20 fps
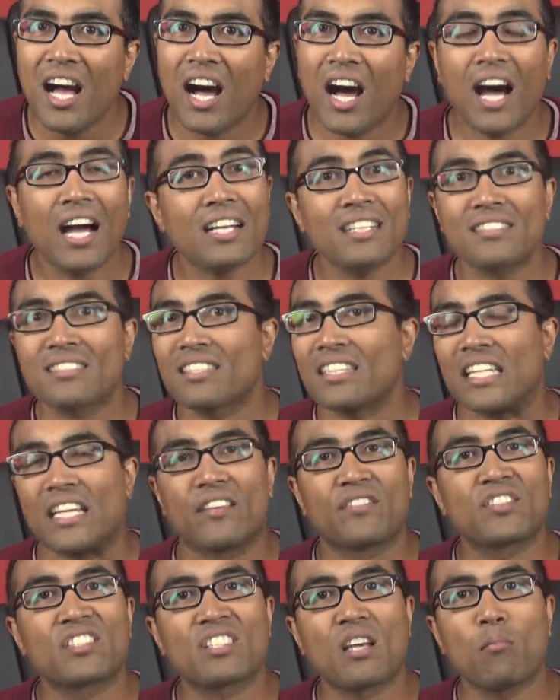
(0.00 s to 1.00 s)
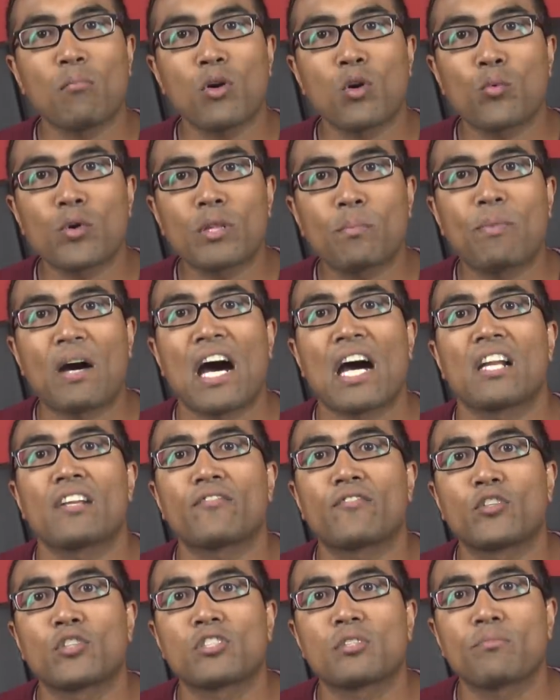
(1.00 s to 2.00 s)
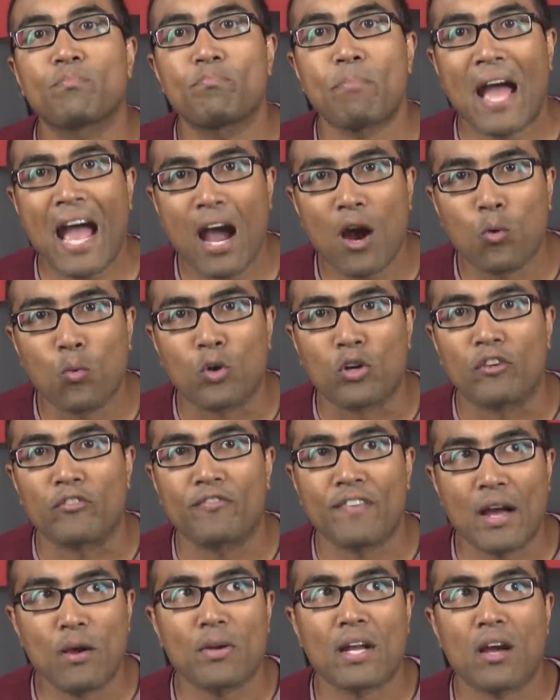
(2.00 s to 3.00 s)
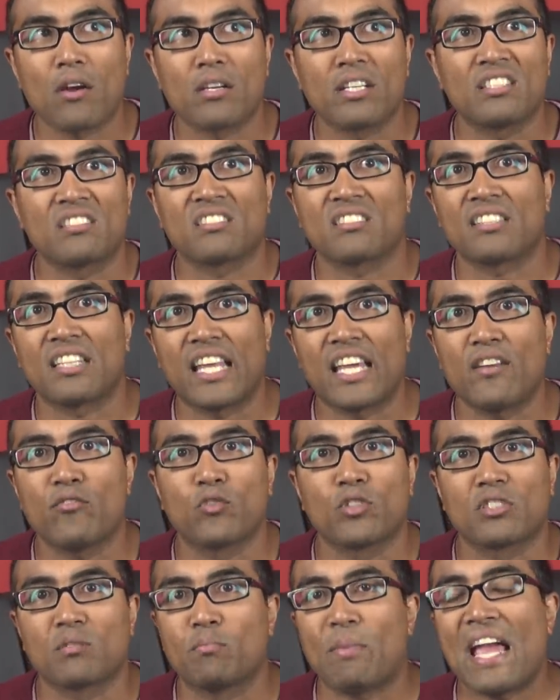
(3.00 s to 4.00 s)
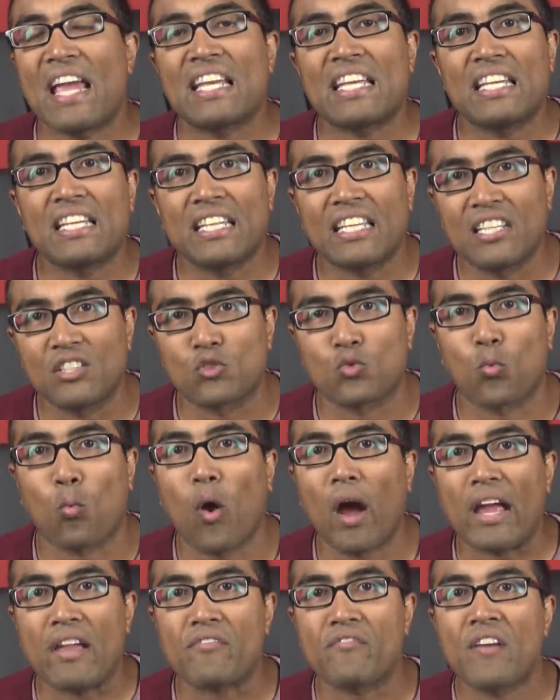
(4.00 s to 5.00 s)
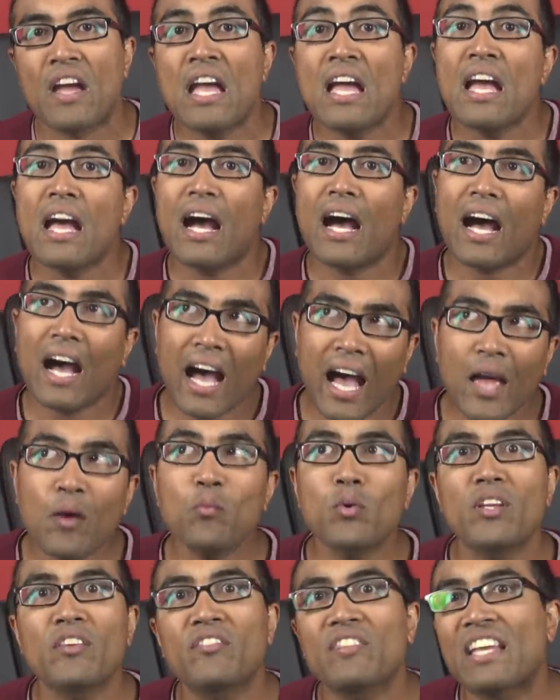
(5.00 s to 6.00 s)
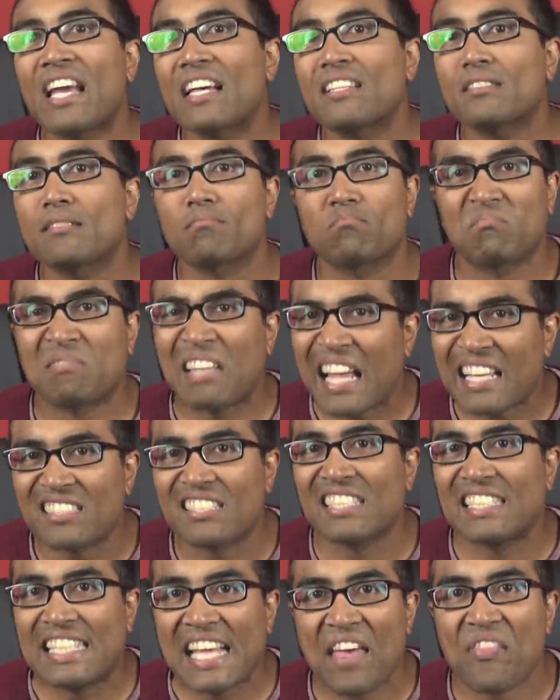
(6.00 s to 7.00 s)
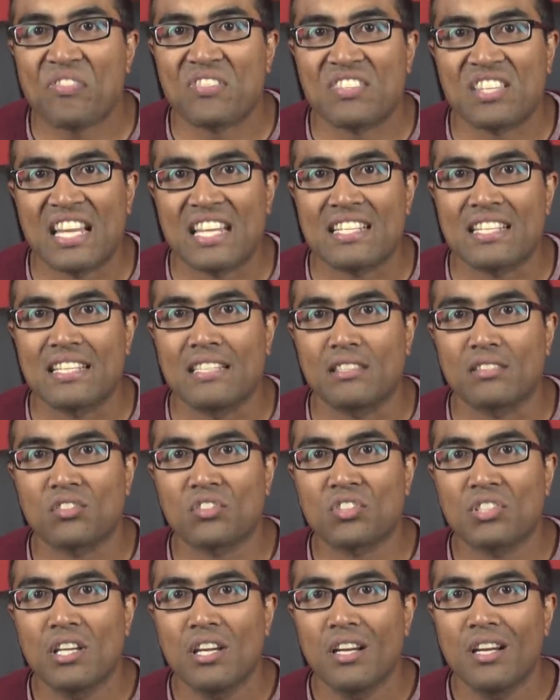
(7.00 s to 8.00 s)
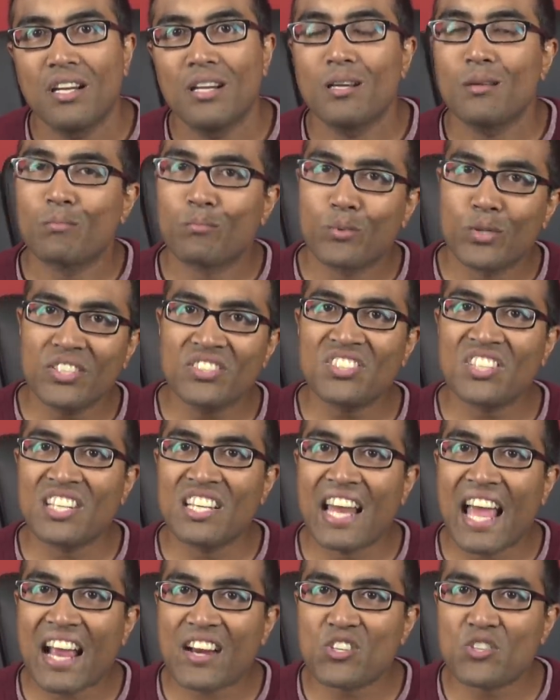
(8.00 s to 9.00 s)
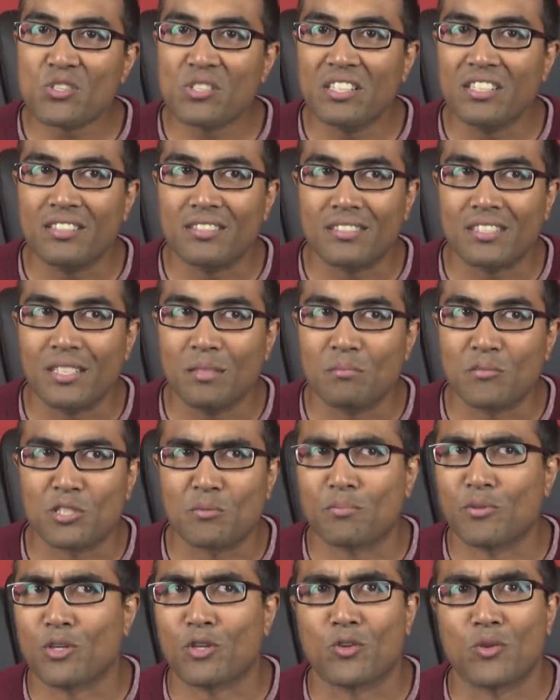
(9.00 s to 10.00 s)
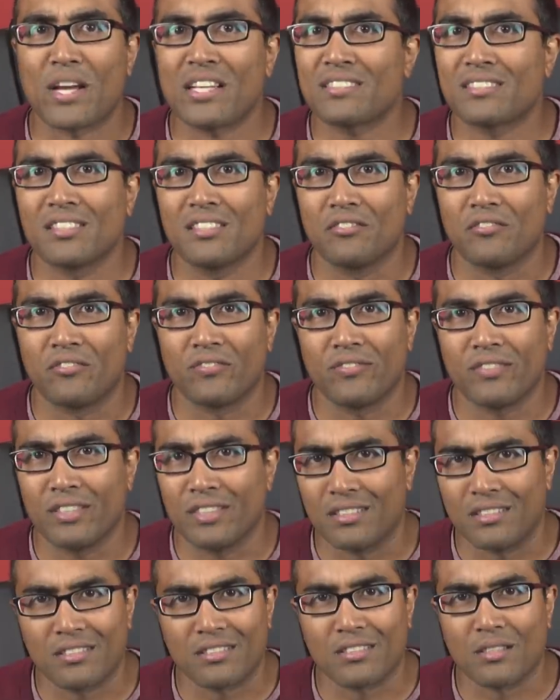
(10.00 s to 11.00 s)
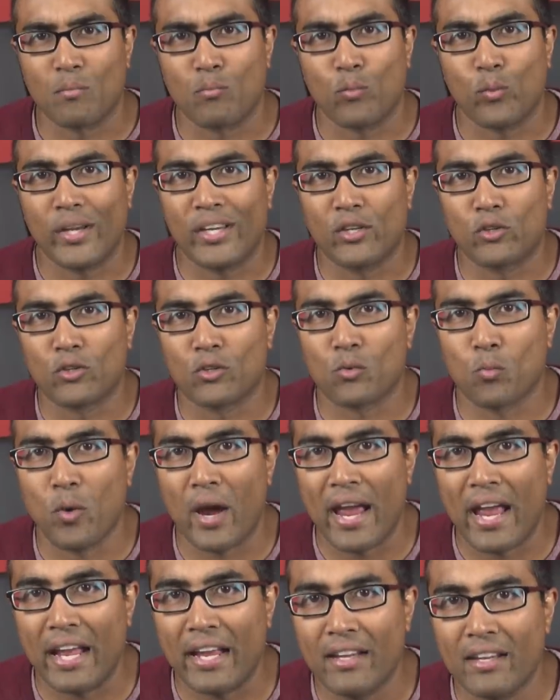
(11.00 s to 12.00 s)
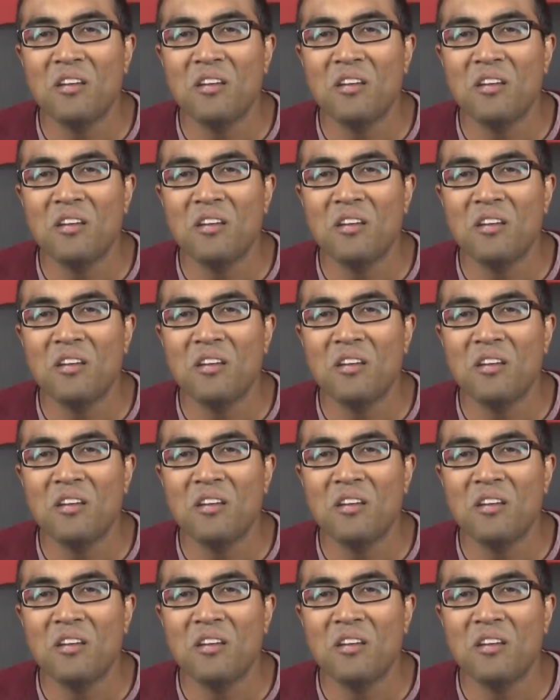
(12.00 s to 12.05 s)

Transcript: Honestly, if someone with Potiphar's power found out his slave was banging his wife, I would have guessed that's a death sentence. Prison actually seems progressive in some weird way.